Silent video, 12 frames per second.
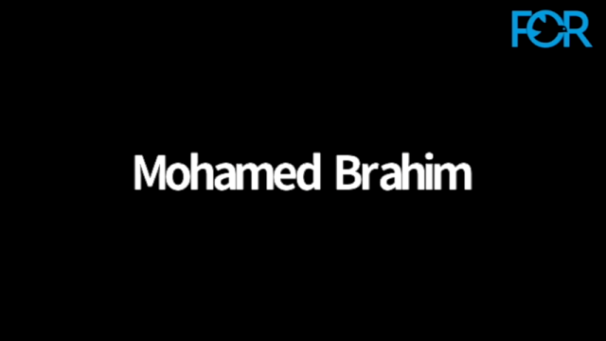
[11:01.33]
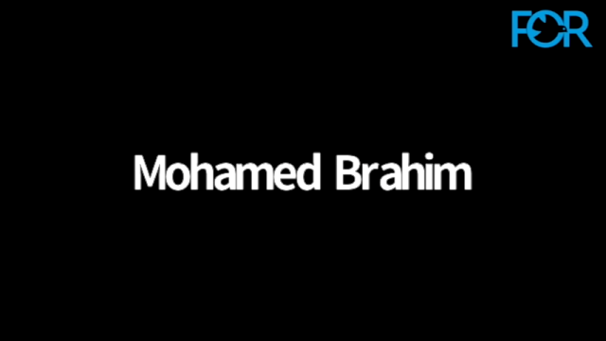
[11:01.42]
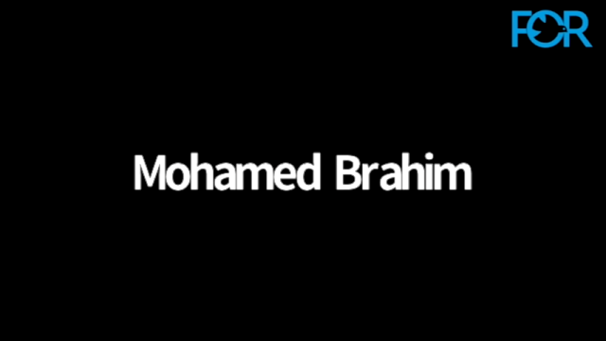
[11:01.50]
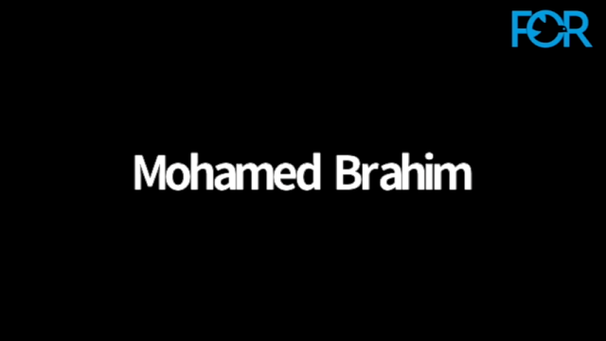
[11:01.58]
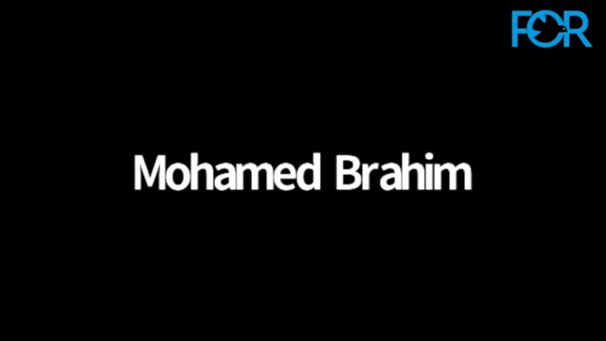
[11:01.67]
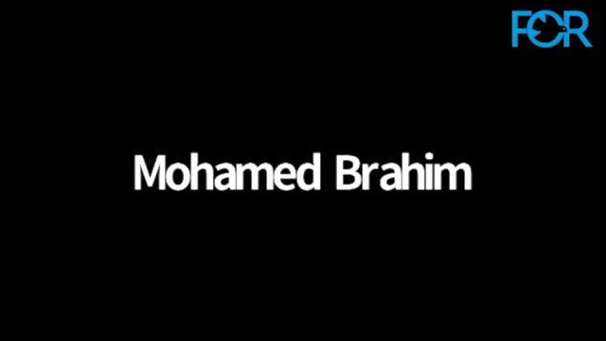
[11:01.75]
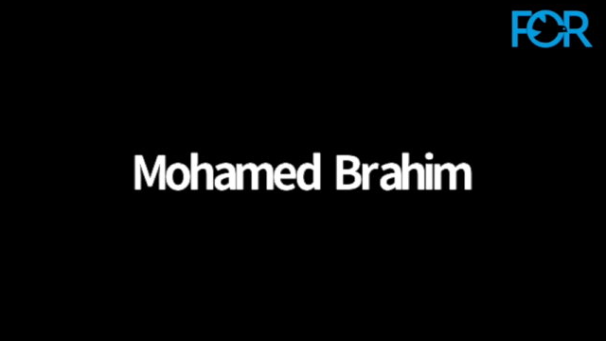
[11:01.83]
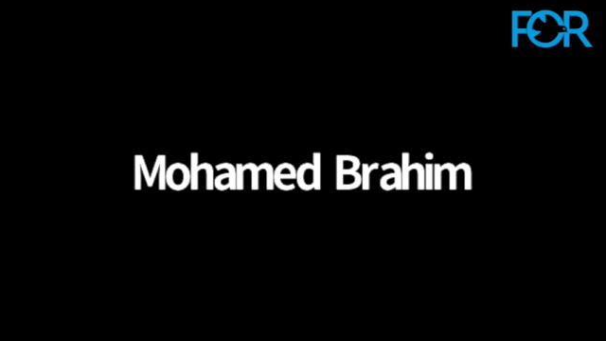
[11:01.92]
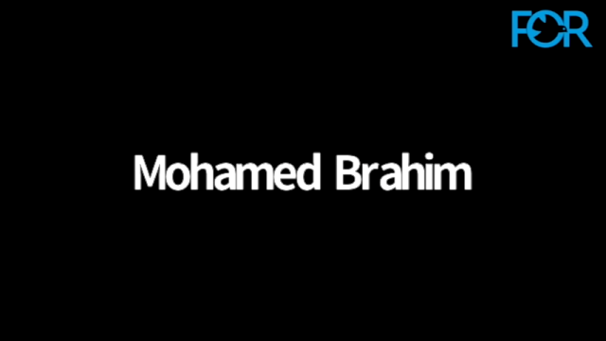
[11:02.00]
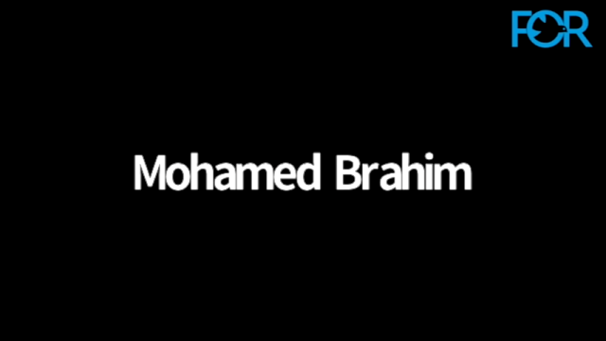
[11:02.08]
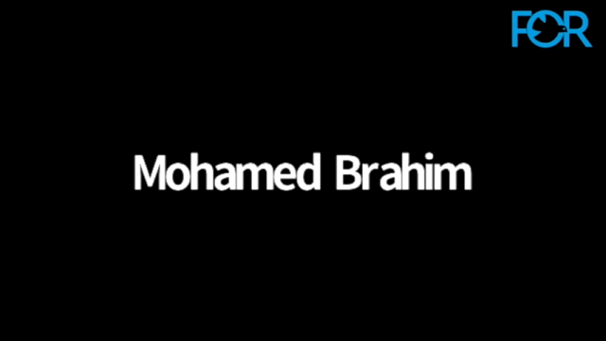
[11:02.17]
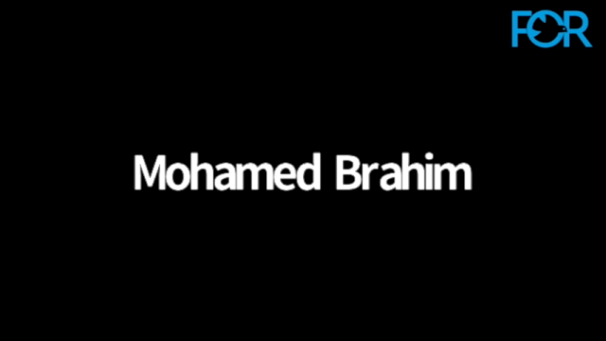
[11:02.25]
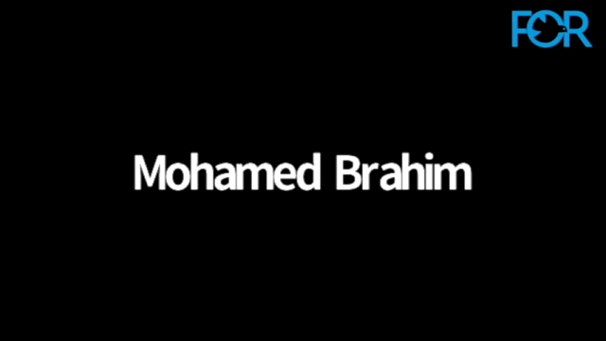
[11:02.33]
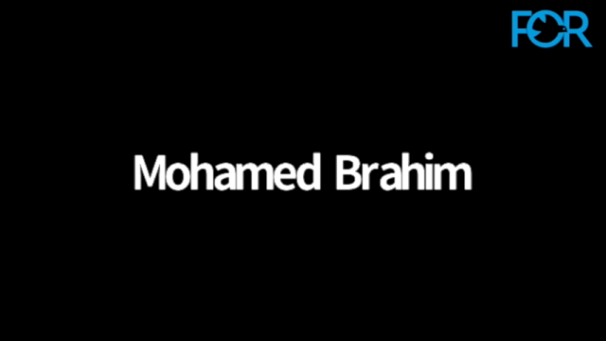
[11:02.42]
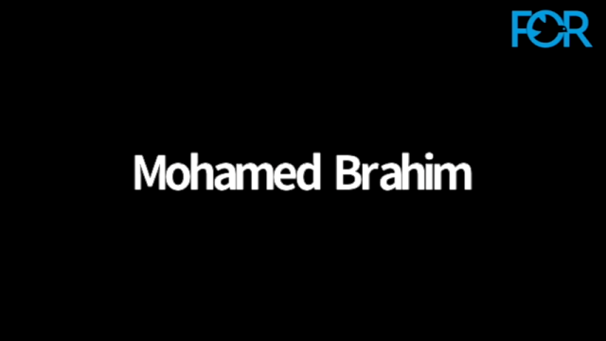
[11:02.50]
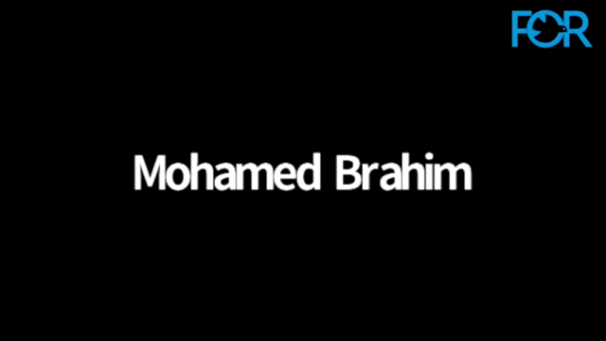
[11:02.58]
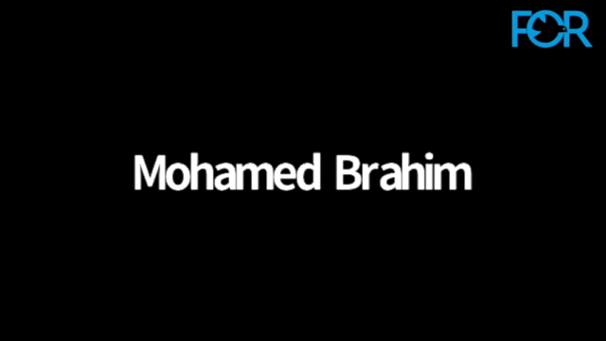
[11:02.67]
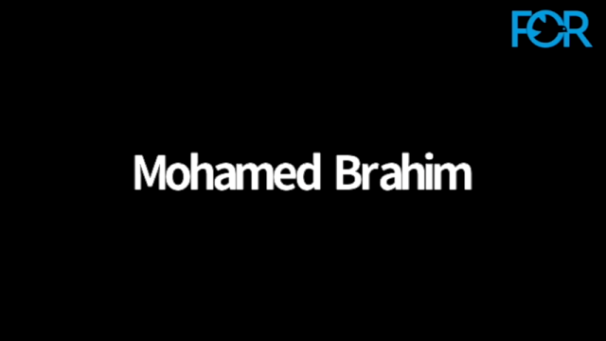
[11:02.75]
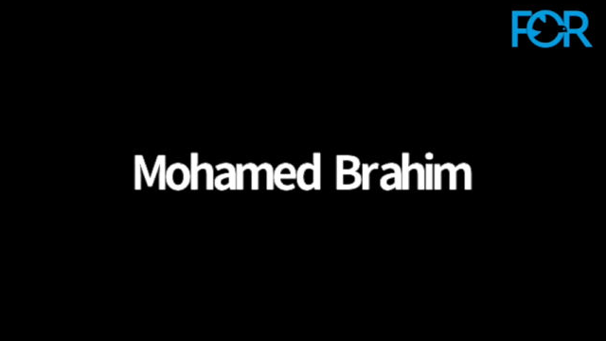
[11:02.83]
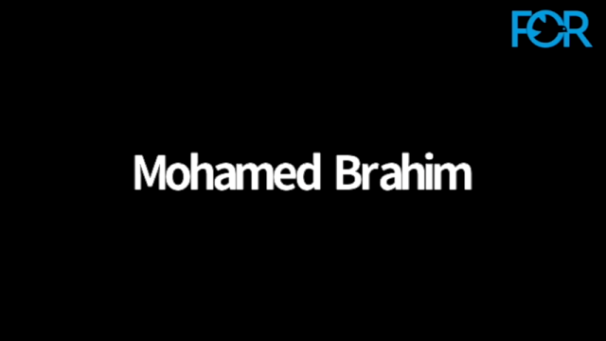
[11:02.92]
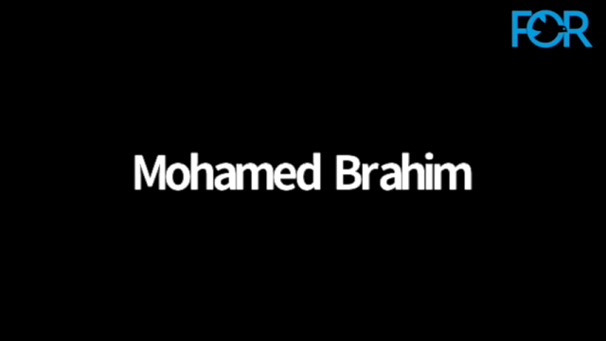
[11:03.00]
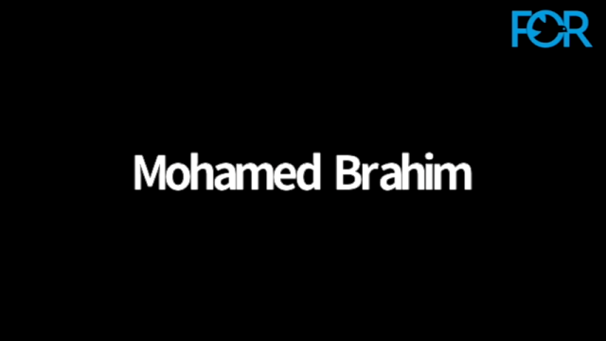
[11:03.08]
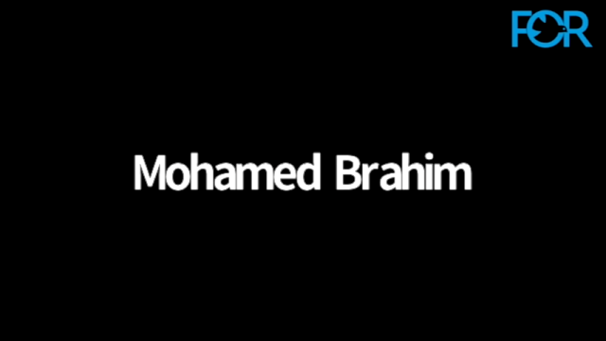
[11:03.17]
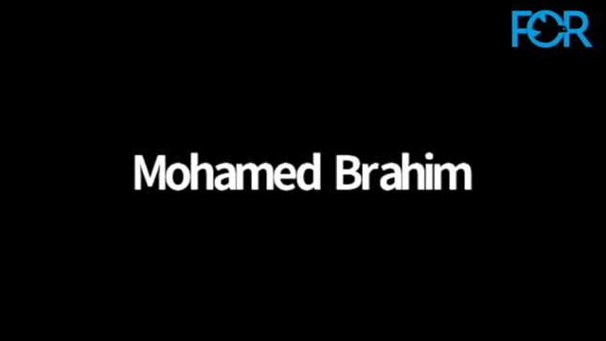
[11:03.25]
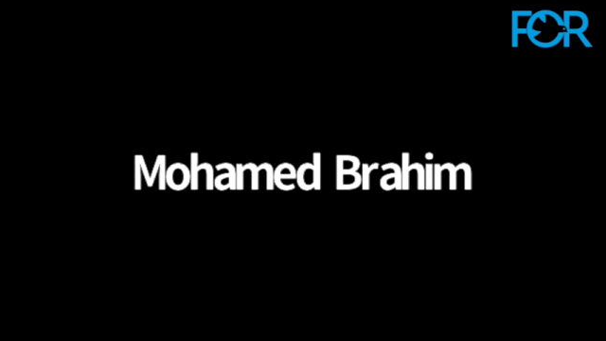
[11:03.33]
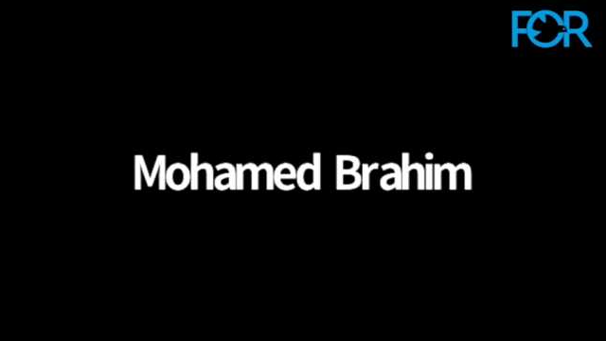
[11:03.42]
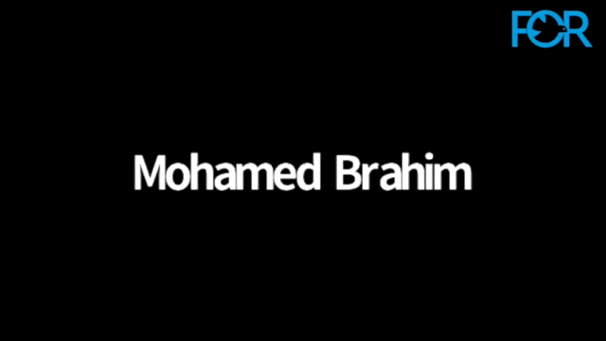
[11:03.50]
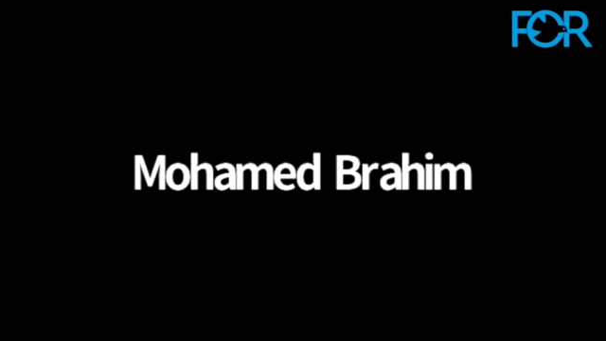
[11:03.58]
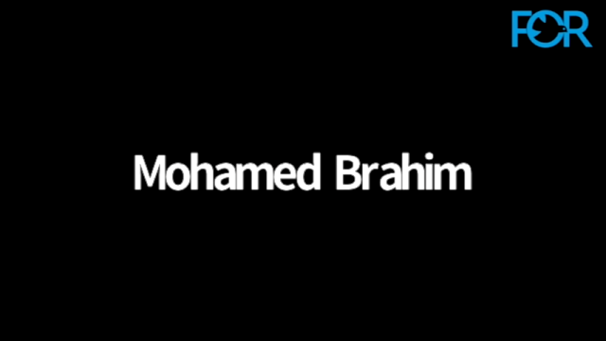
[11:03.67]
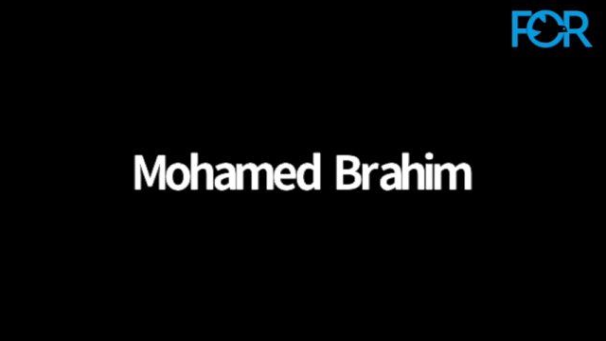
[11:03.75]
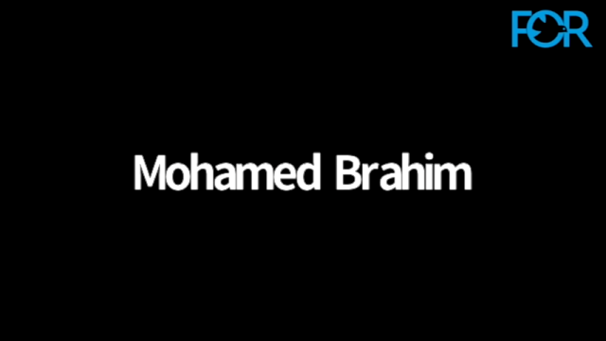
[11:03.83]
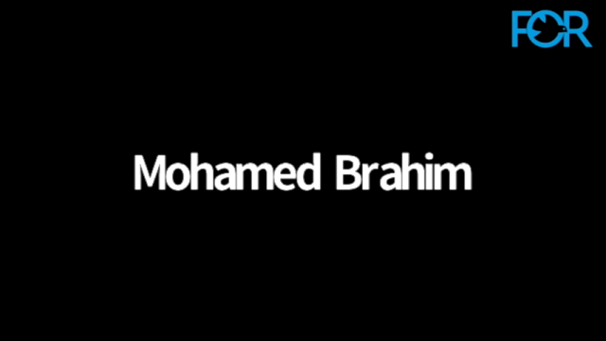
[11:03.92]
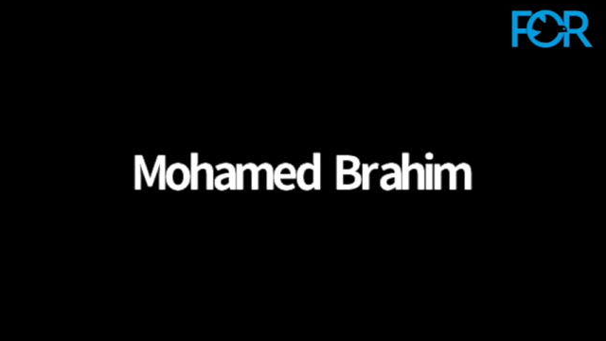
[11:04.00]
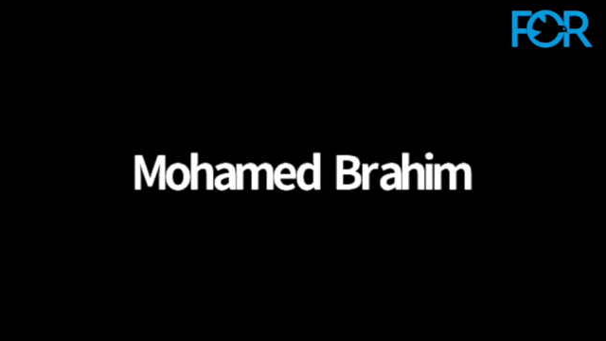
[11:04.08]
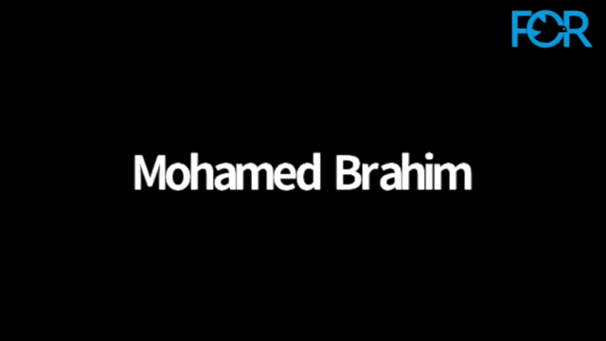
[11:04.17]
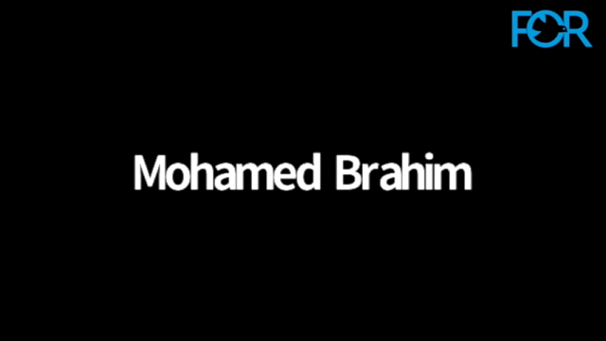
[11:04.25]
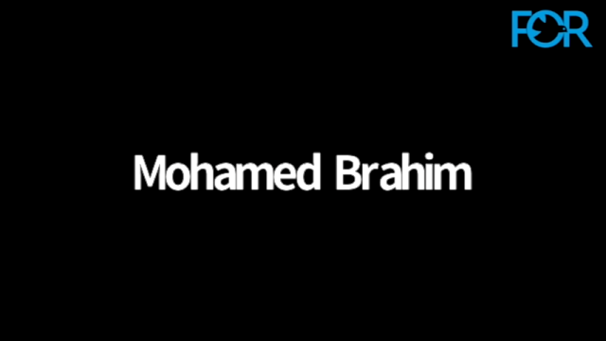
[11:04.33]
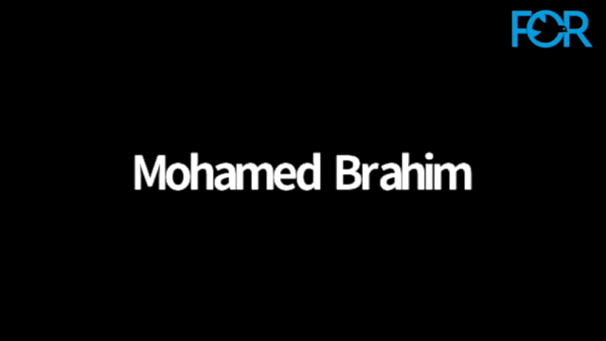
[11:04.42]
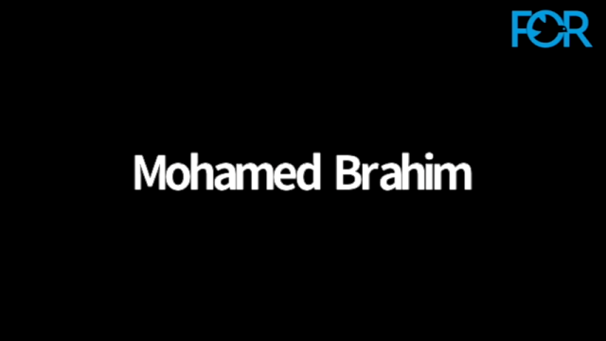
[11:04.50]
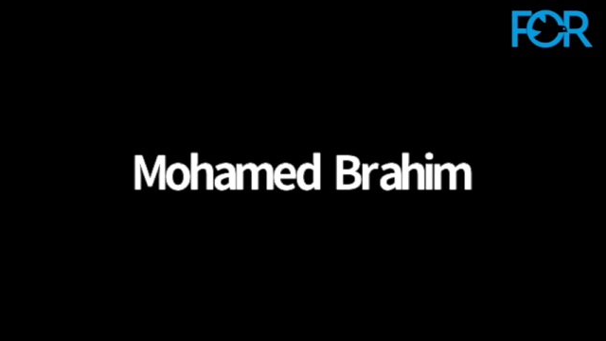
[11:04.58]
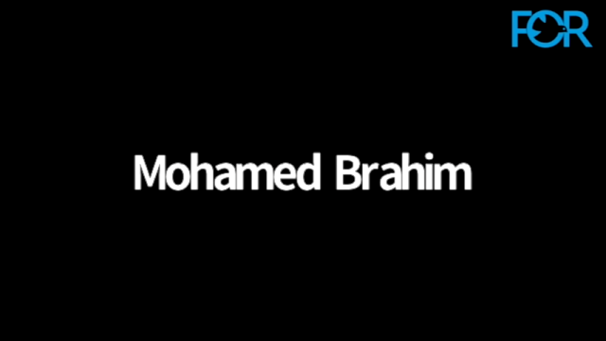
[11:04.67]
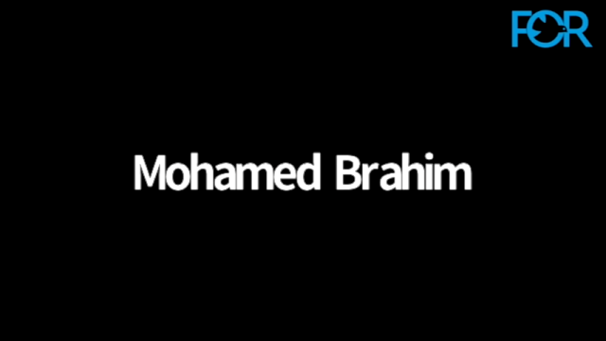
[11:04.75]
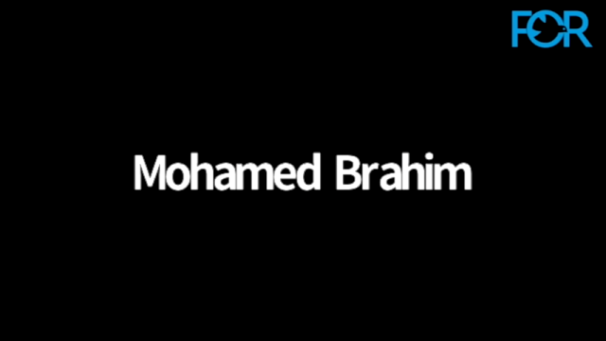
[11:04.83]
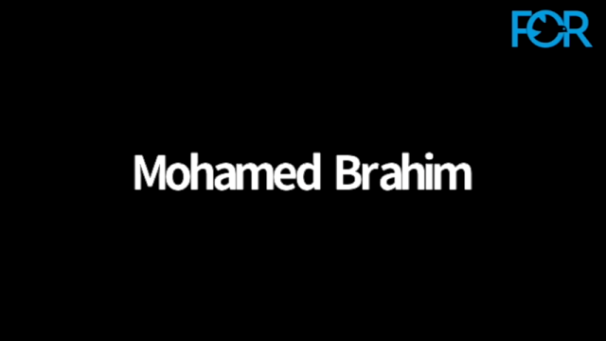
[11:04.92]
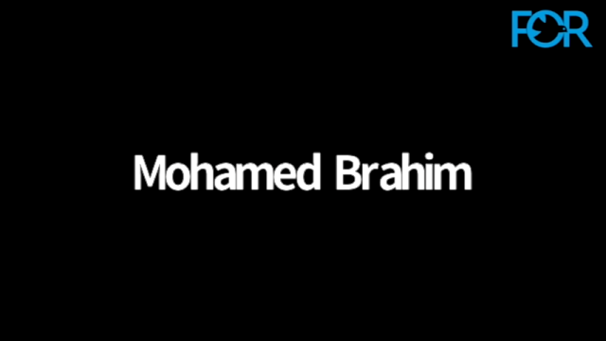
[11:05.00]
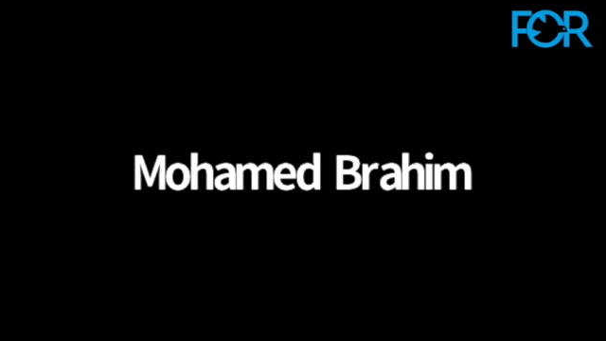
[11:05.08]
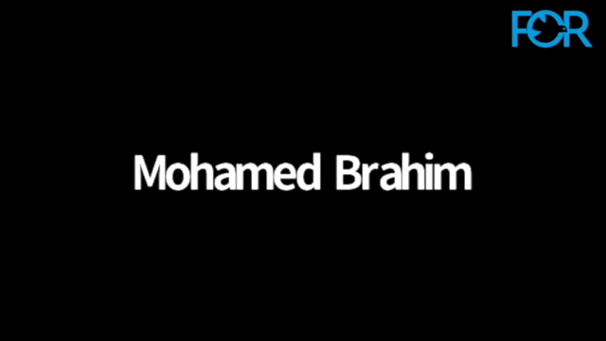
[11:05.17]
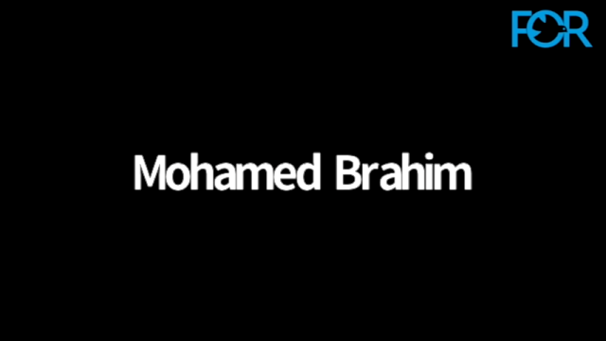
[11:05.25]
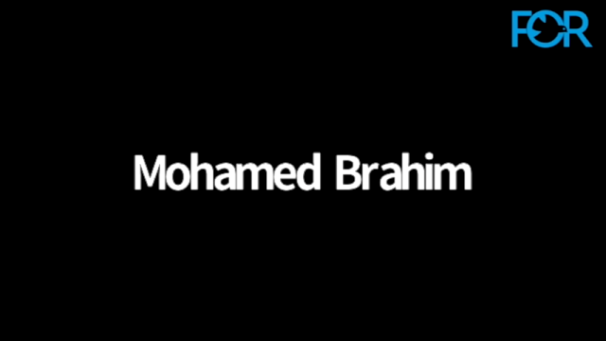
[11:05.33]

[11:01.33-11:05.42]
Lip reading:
[unreadable: no face in view]